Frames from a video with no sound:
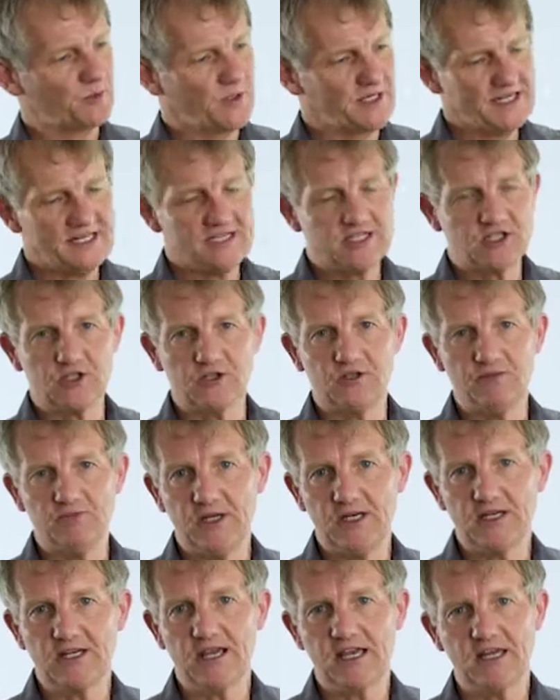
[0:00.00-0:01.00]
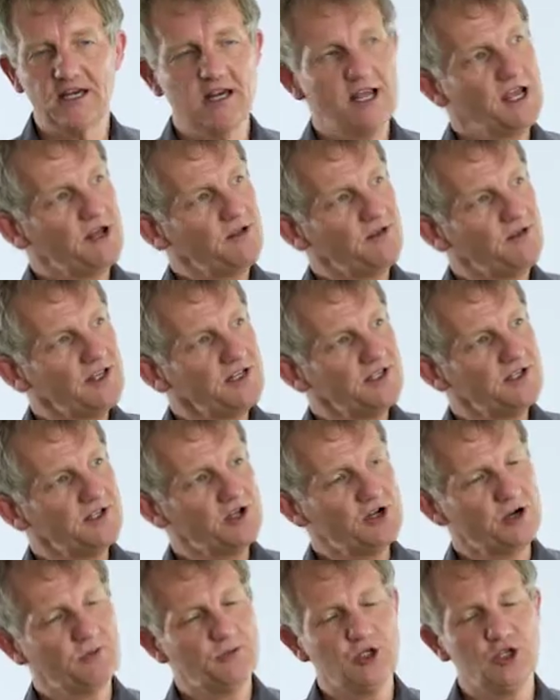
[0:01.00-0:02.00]
we need to mitigate, these are
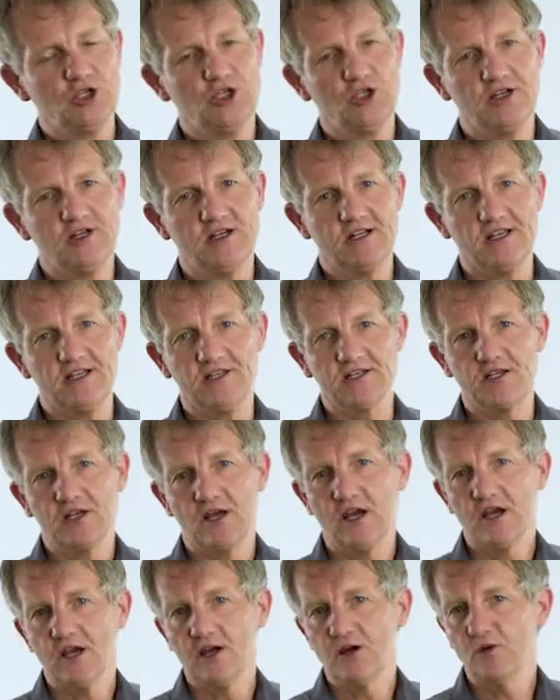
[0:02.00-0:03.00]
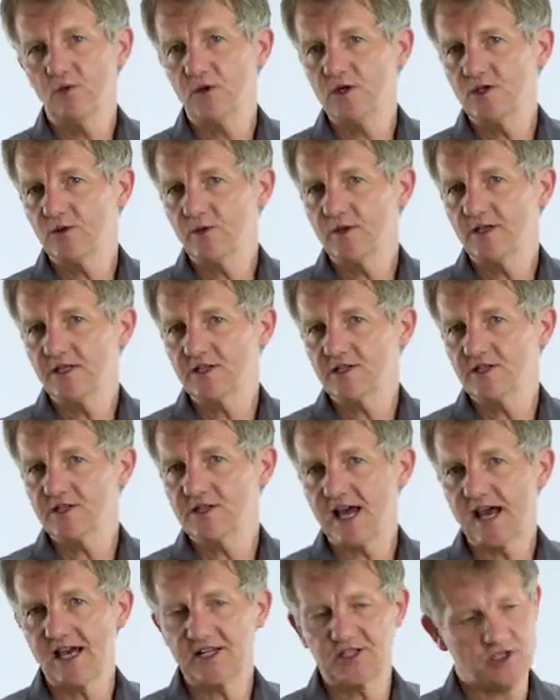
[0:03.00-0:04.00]
the opportunities which we can
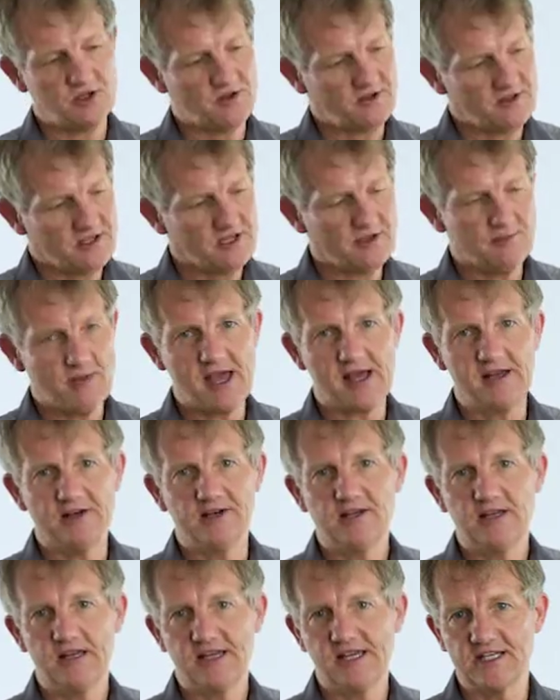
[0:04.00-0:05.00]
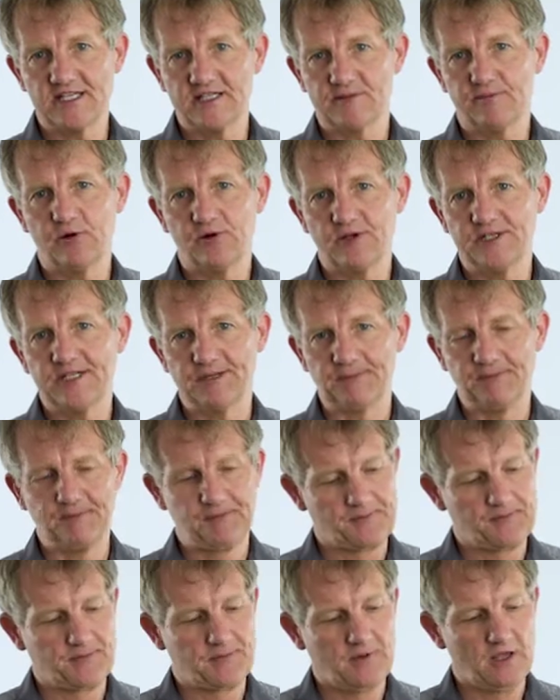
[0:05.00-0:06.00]
start to think about exploiting.
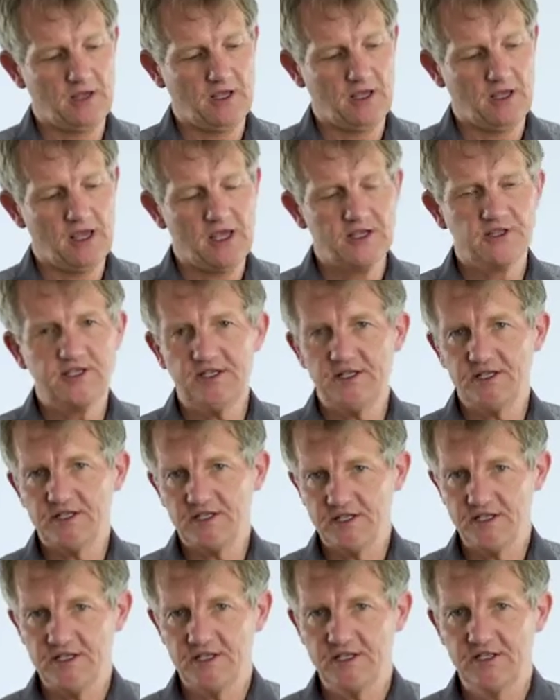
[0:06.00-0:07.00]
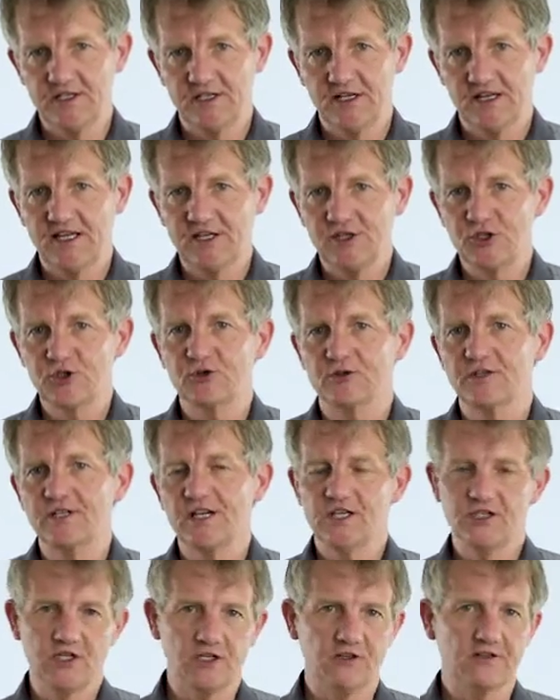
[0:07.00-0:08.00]
So this is
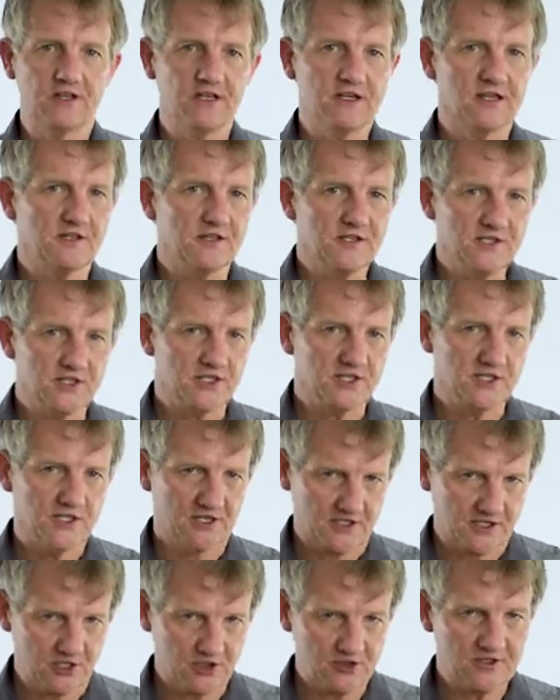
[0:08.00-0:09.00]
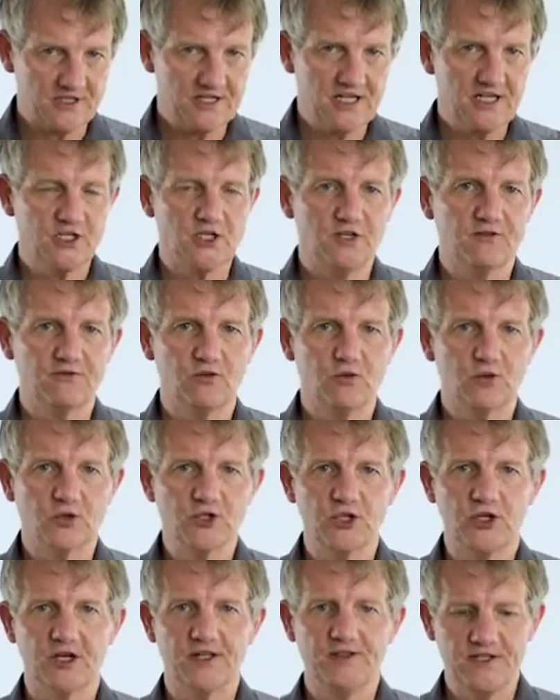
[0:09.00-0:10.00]
strategic thinking. This is strategic
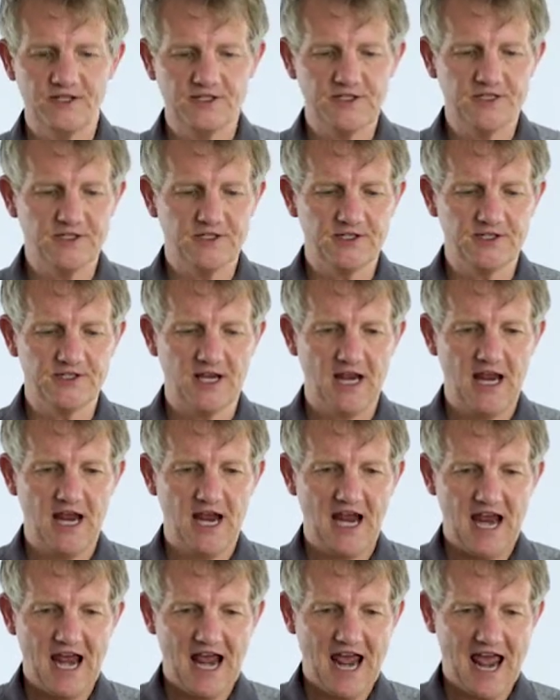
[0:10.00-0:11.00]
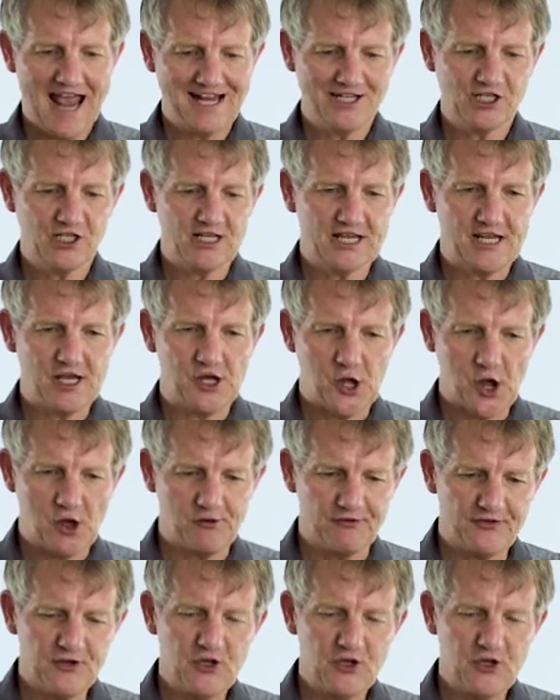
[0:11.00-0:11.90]
foresight. This is actually a